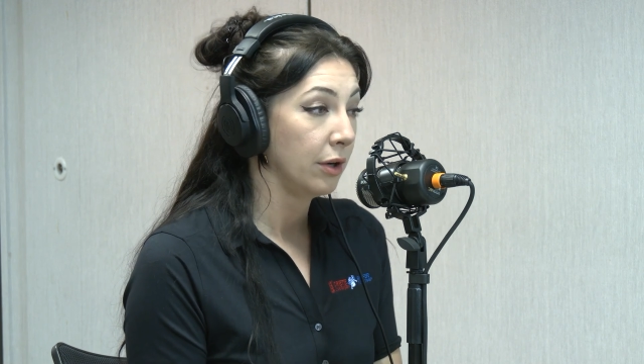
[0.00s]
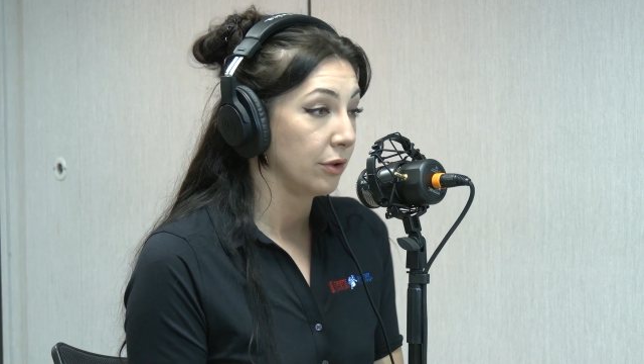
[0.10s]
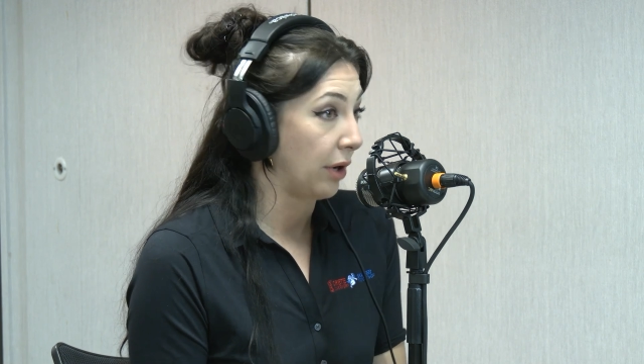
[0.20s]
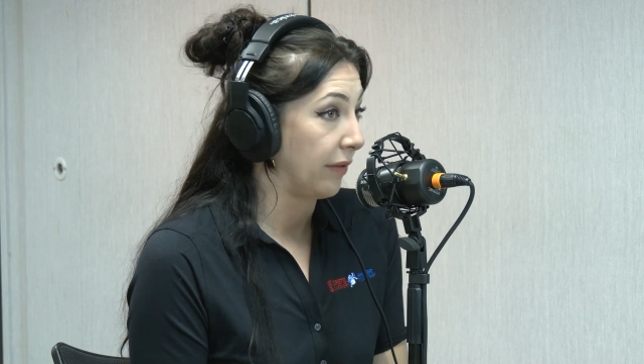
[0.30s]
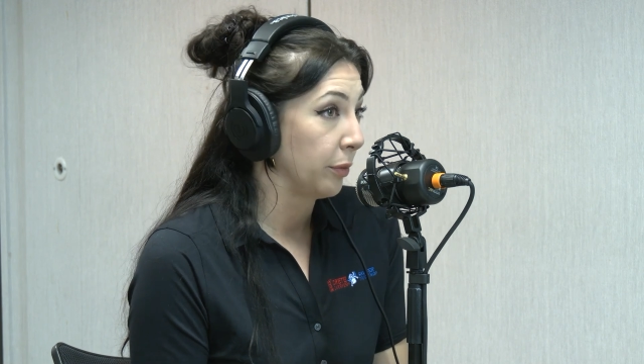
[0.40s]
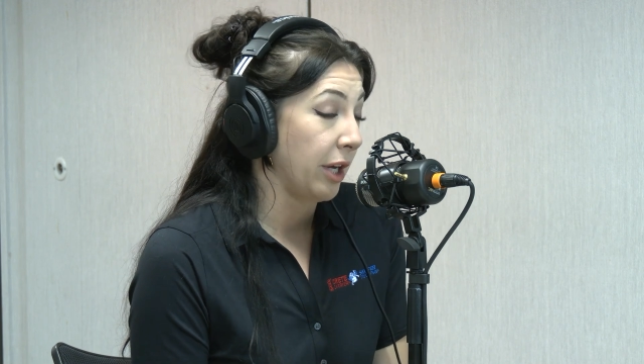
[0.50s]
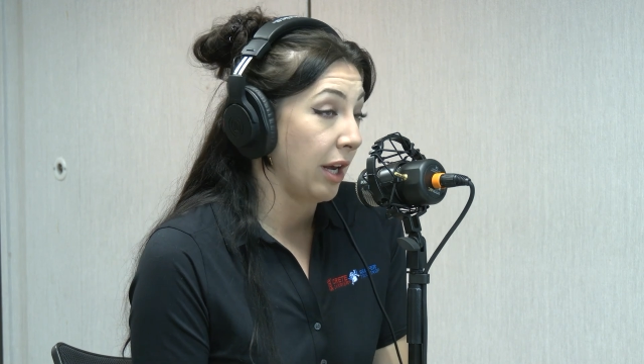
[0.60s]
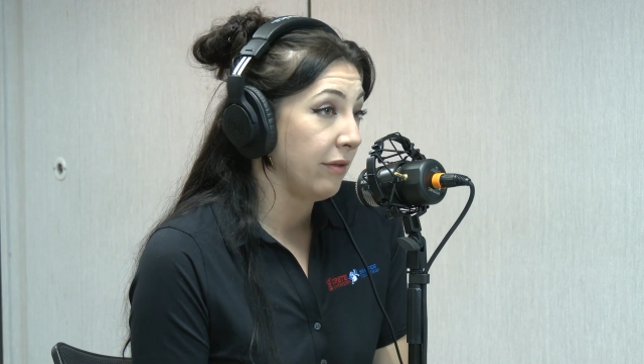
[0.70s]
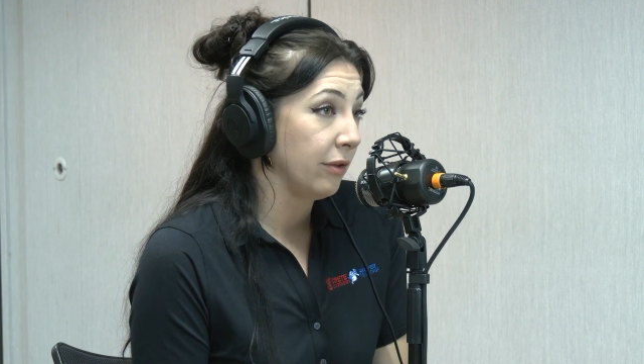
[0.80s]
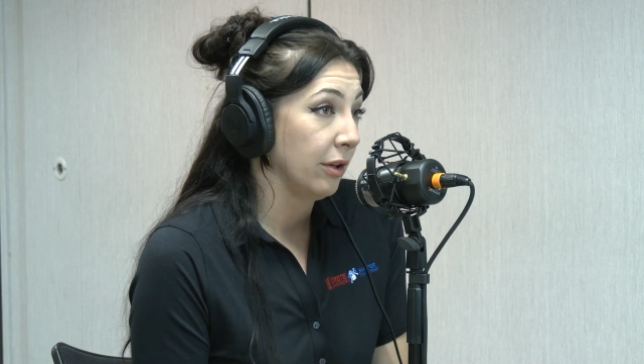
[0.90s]
driver
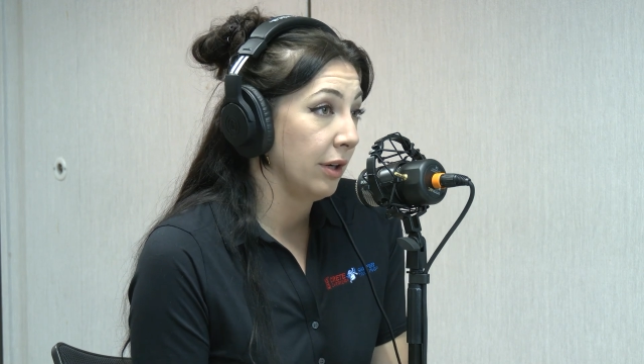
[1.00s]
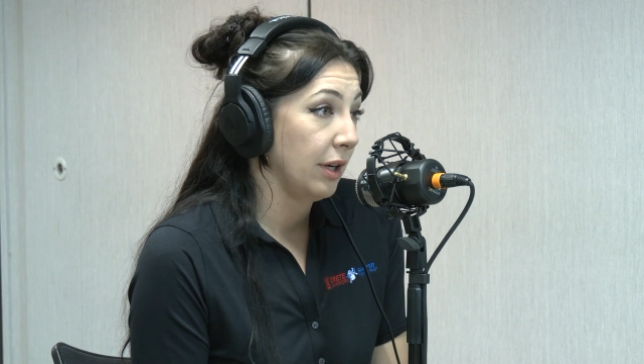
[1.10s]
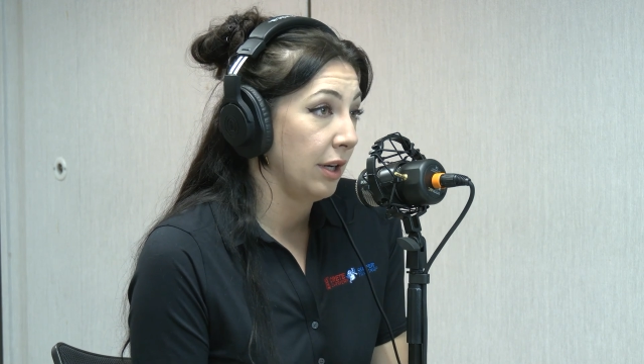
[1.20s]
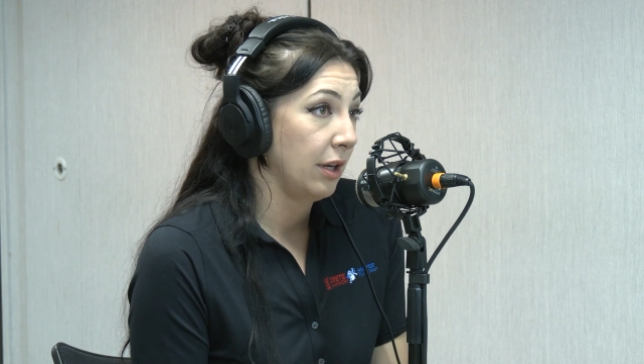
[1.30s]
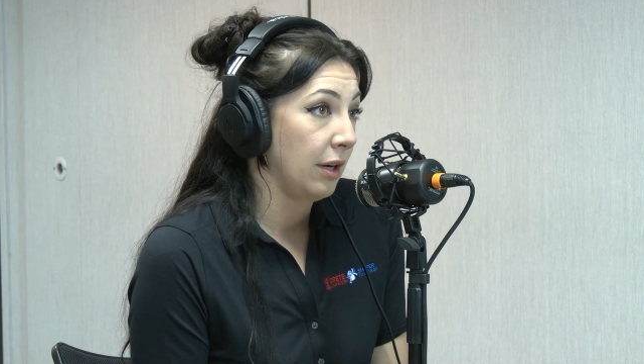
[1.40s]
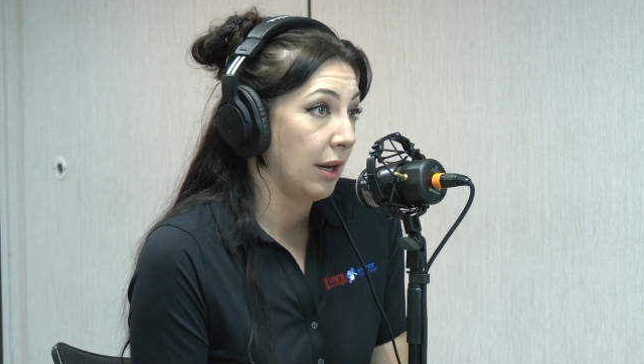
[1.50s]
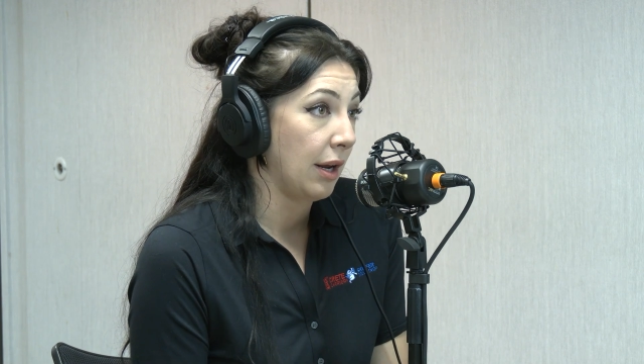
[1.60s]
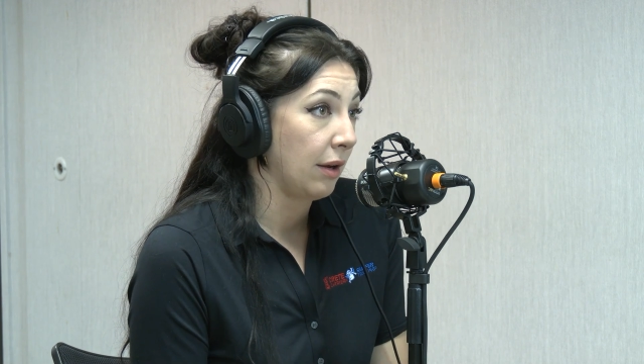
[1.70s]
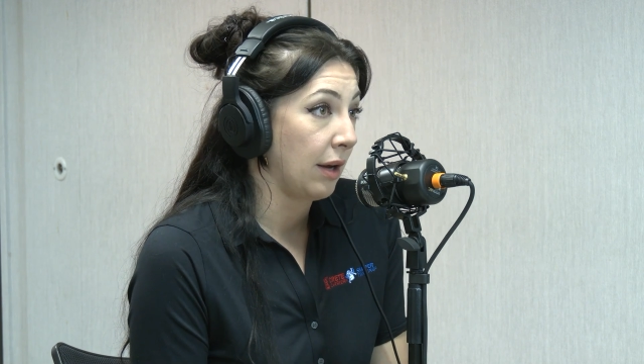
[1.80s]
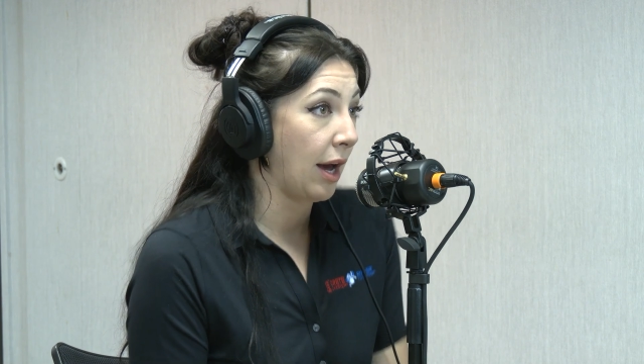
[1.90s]
behavior and
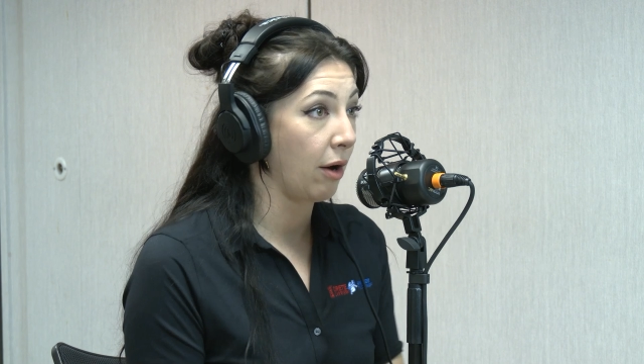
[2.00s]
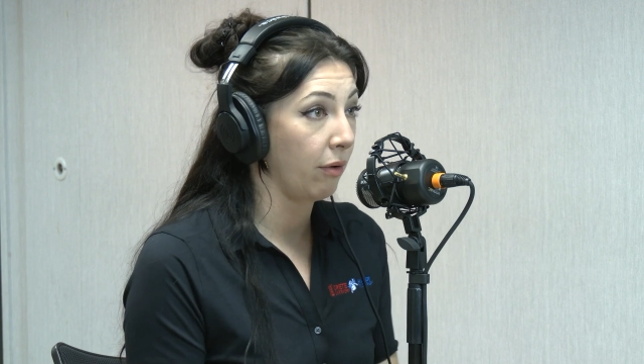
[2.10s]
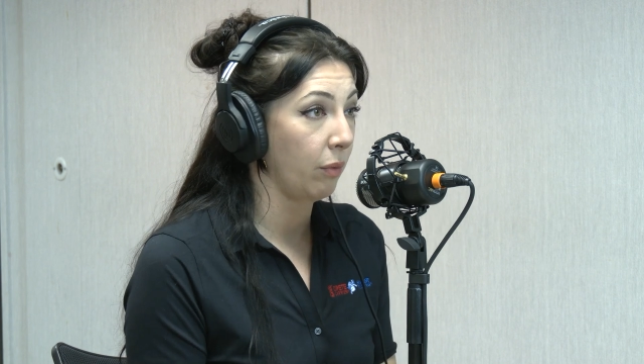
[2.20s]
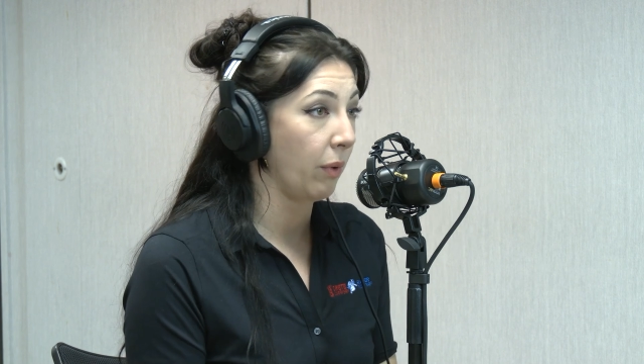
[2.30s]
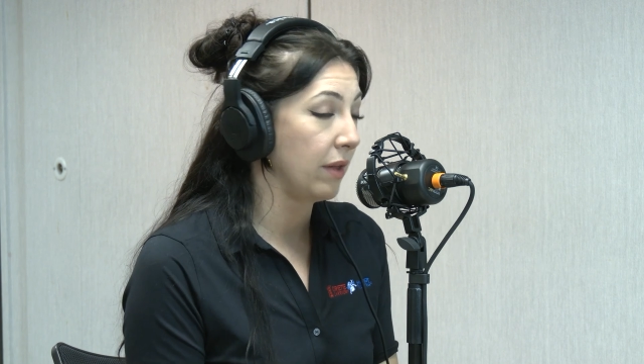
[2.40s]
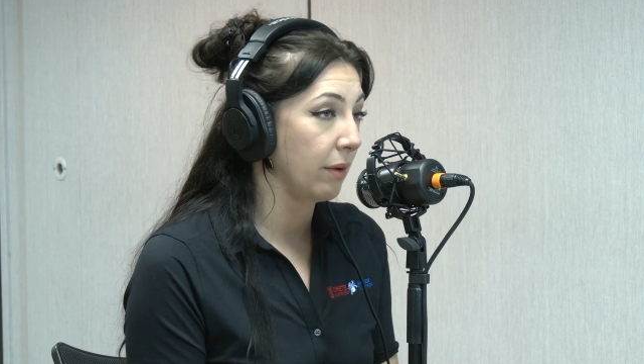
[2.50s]
how and when